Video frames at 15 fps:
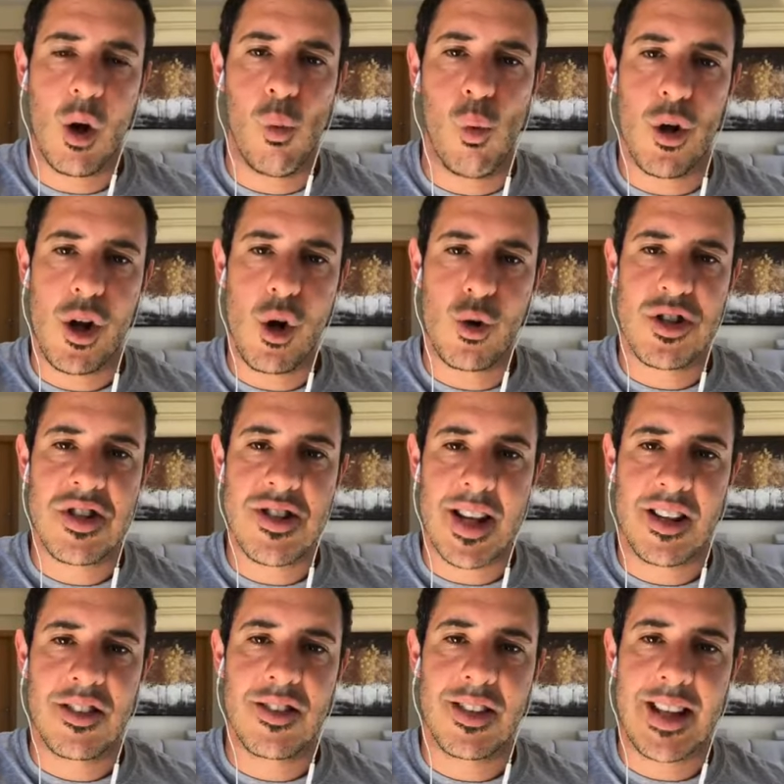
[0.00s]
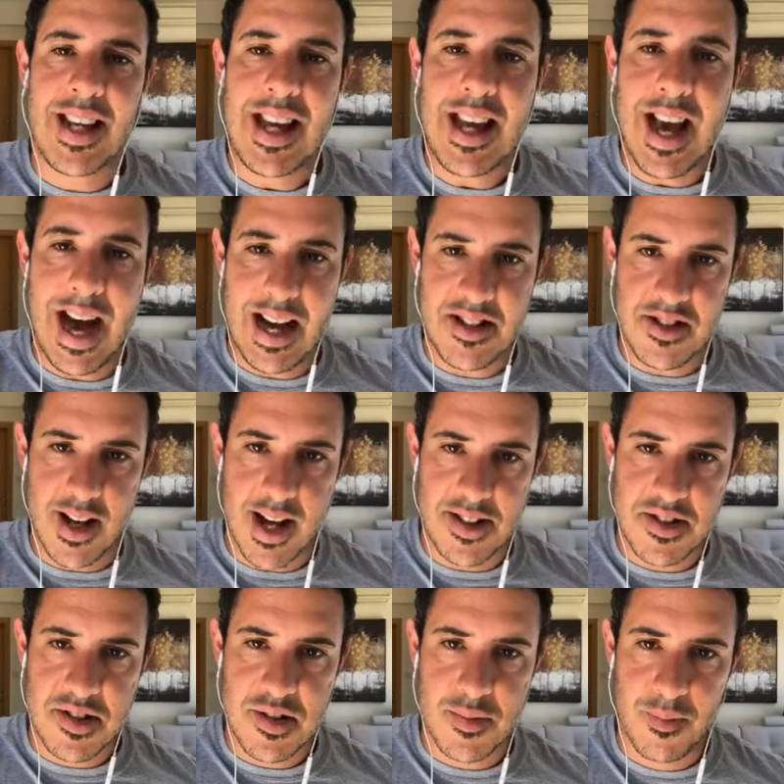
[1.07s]
what are your 6 key
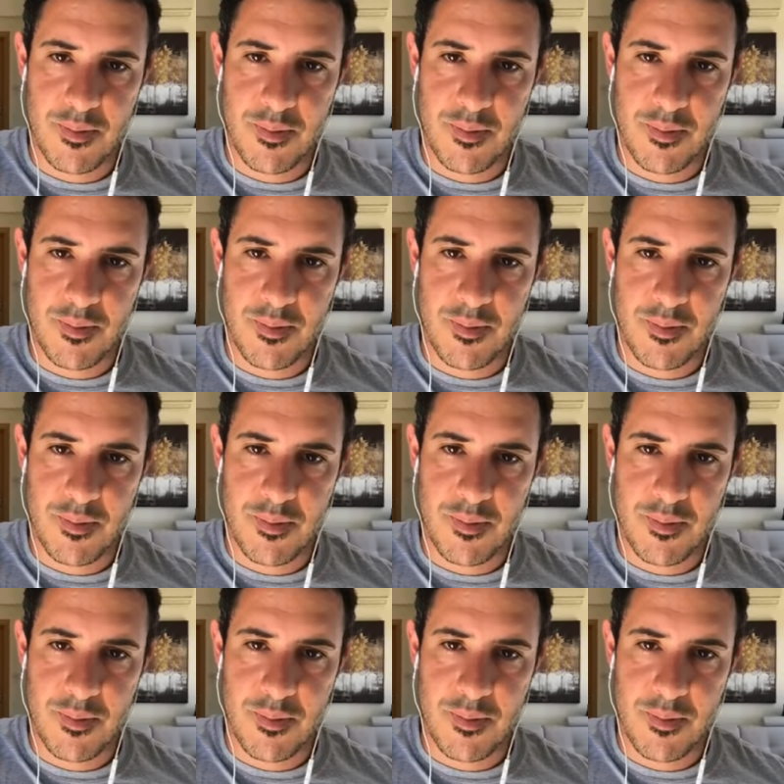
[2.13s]
assets